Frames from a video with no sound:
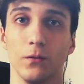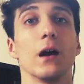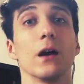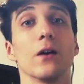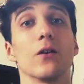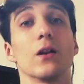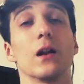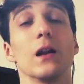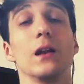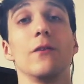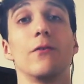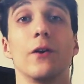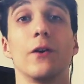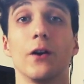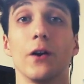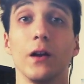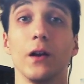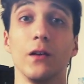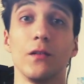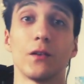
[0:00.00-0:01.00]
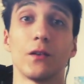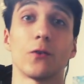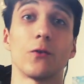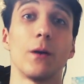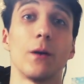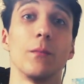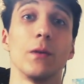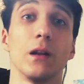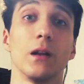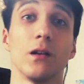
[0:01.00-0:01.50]
I'm gonna leave her
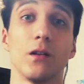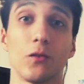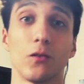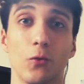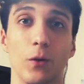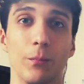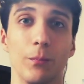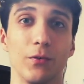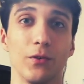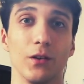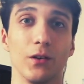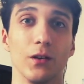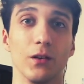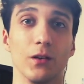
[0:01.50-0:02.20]
Instagram in the description.